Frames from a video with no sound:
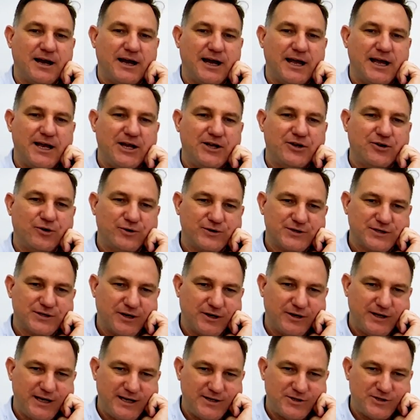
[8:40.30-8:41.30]
It also
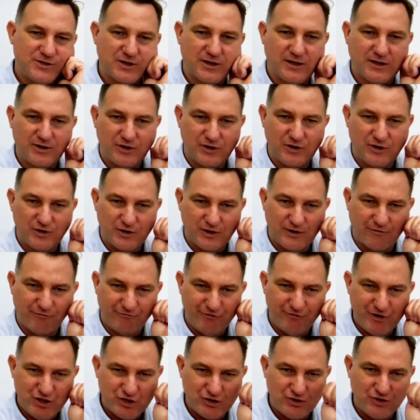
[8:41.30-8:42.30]
needs
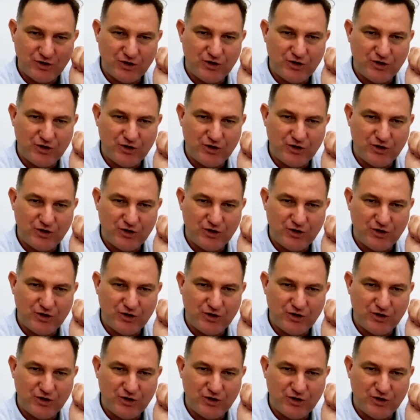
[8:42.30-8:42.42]
efficient